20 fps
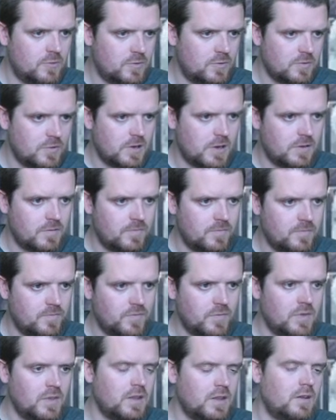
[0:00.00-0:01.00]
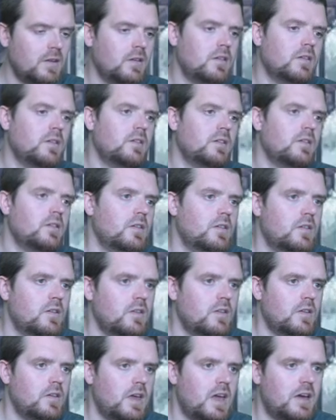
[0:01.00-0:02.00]
Okay.
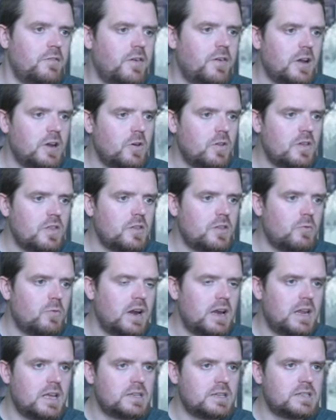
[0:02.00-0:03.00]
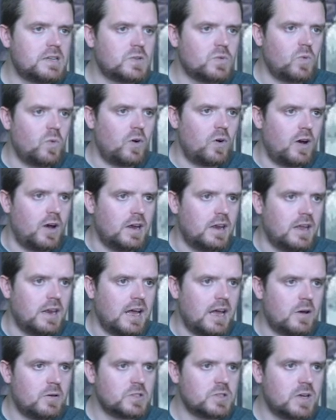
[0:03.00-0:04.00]
If I know that the radius is 1 and
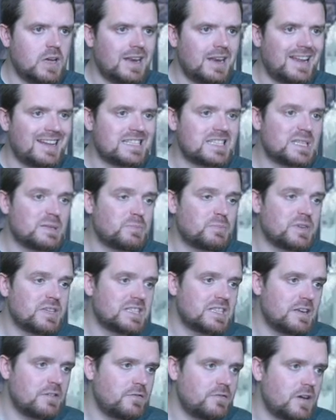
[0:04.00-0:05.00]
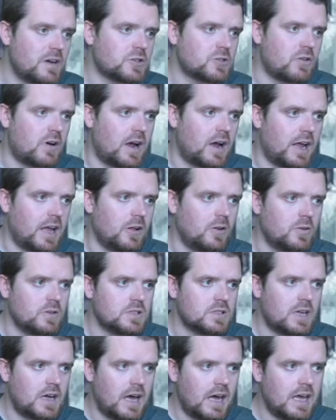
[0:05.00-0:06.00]
I was looking at specific
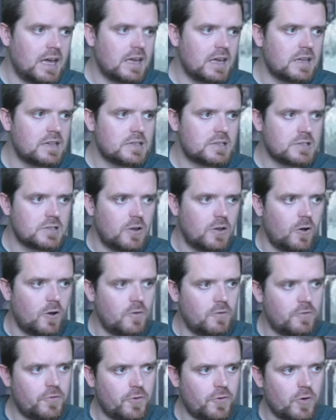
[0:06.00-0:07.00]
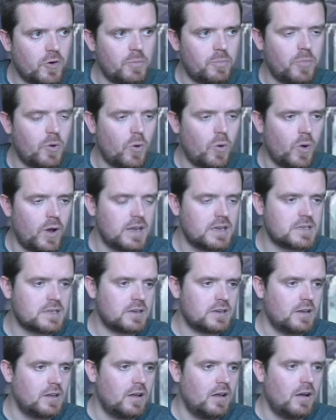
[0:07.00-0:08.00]
triangles, I could solve for a point
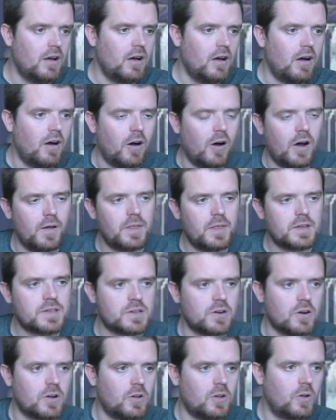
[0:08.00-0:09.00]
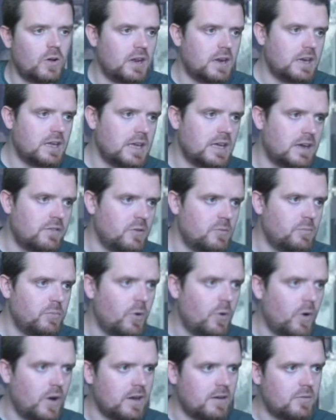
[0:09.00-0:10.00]
on the circle at any given
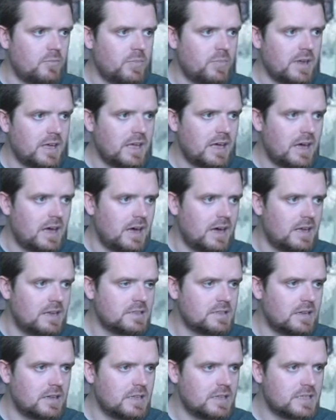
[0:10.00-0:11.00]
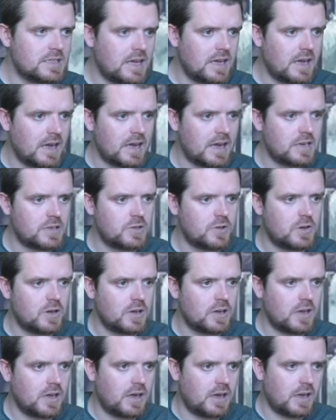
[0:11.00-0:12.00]
point. Because let's say I
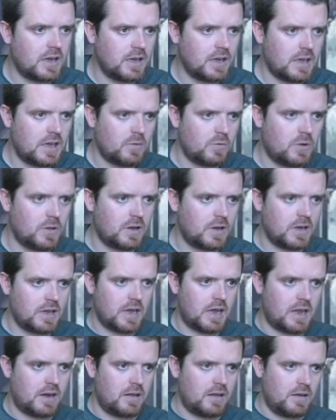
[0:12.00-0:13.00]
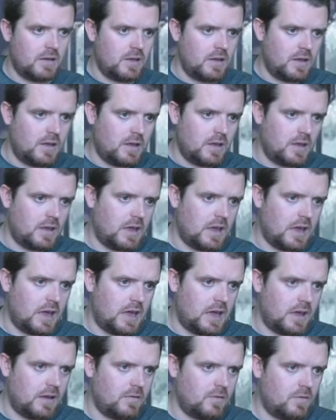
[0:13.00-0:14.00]
took, again, we're looking at
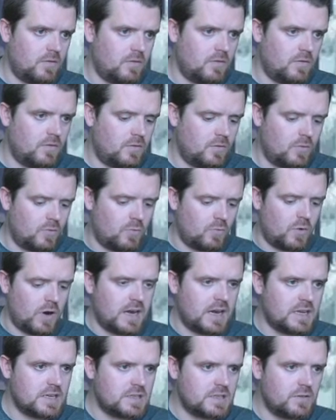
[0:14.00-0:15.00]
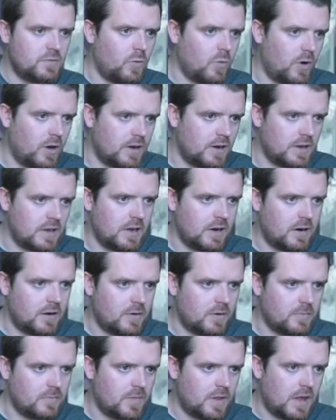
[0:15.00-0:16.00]
a radius of 1 here.